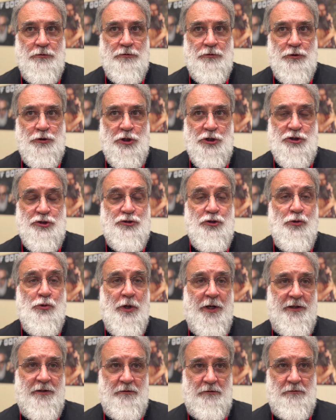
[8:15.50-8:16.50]
Just do
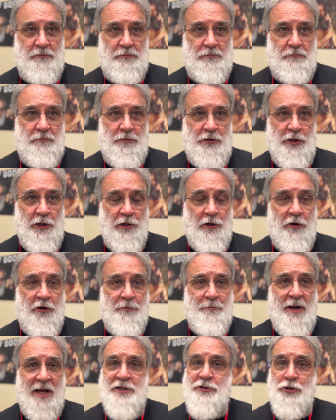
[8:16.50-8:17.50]
it. You
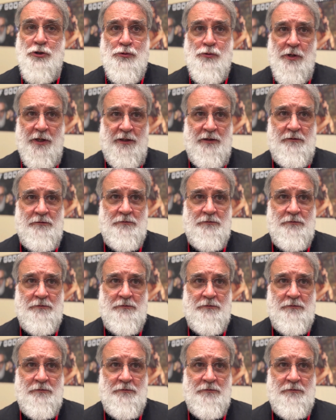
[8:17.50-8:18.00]
learn by doing,